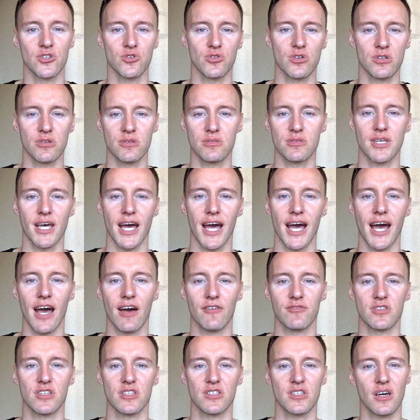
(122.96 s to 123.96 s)
you're going to
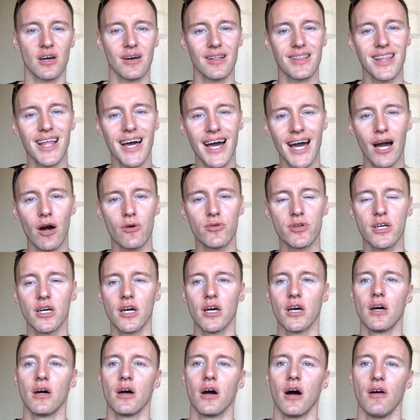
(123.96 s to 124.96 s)
have this cloud
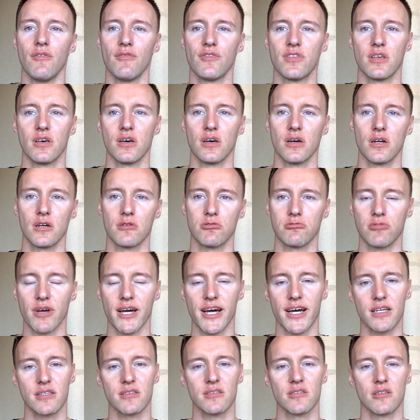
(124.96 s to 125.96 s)
of the
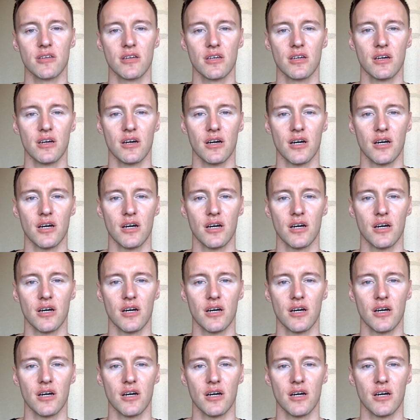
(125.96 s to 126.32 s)
correct